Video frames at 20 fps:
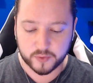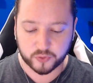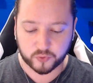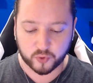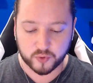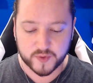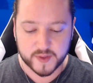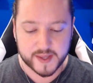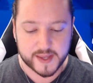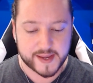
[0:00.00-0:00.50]

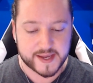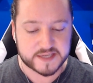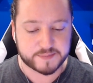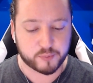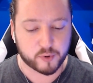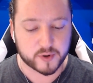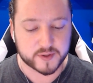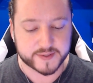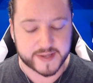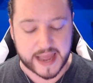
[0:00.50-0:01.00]
through the
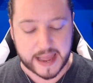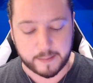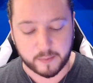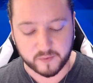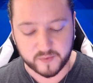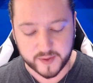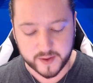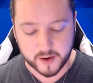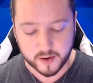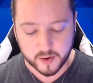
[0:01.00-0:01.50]
eSport tab
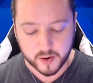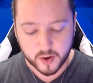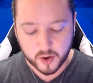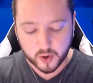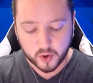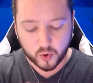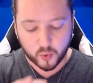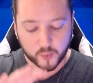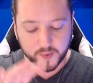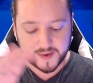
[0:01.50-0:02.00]
over here,
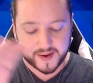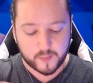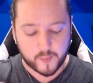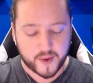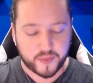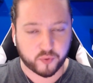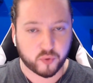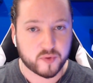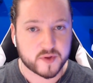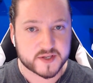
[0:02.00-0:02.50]
when I
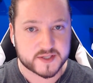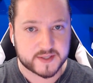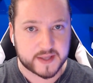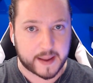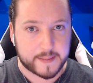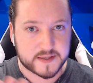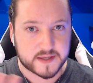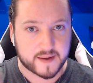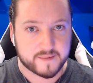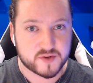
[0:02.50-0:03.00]
went through these
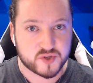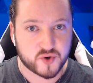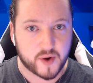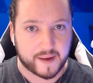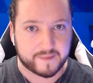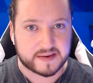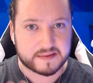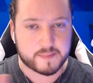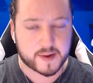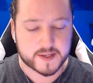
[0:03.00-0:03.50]
steps of
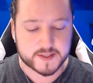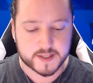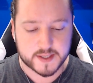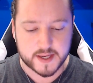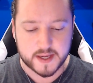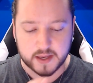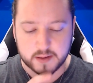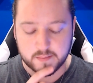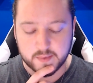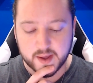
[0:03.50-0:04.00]
drafting my
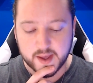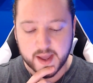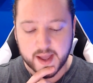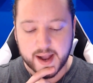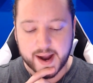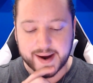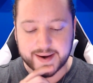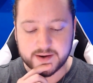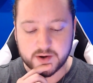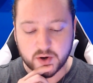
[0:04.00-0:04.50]
team,
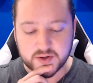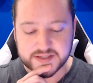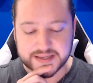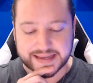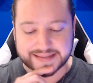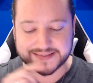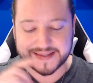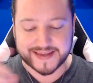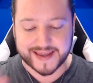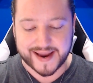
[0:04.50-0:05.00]
I noticed
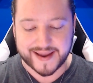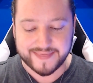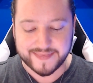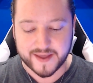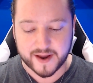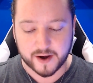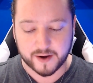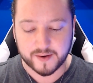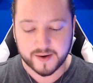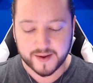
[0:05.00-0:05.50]
at the end
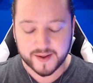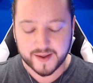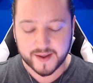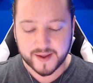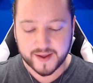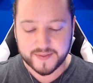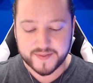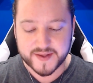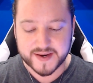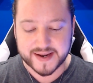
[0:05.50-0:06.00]
there,
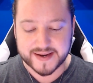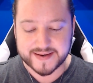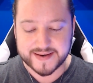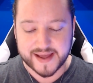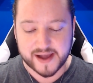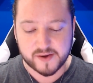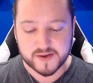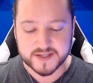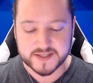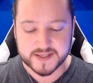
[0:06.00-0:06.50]
that it
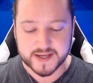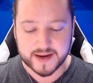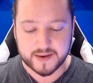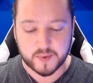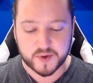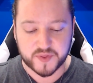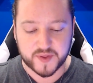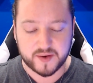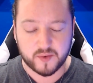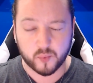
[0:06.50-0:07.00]
now said
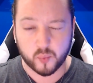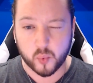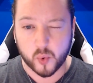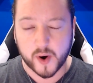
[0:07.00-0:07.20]
within